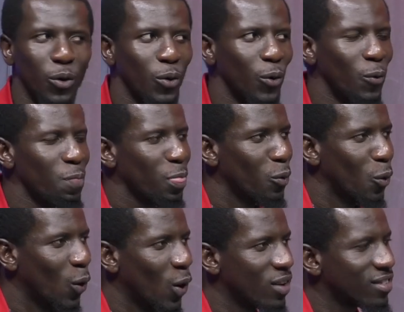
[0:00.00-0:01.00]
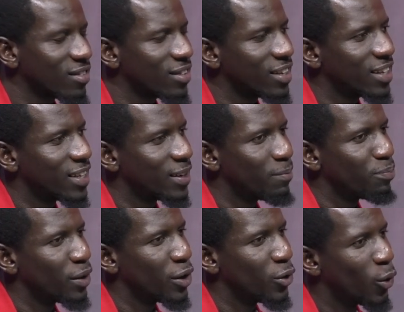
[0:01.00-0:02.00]
who was
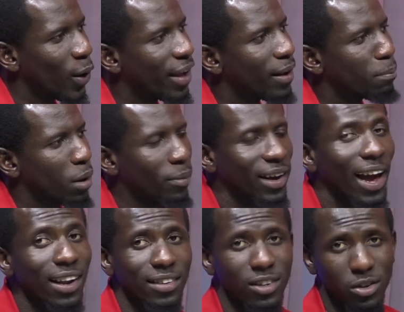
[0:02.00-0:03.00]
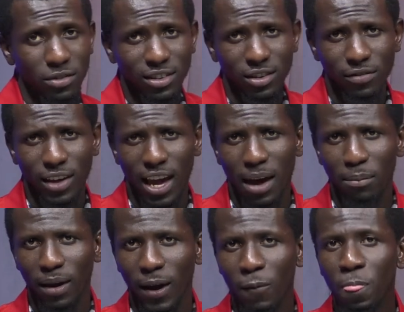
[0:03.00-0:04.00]
doing public health at the University of the
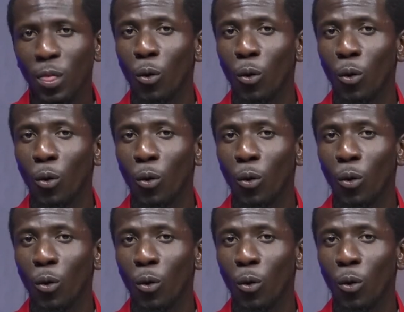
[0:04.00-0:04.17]
Gambia,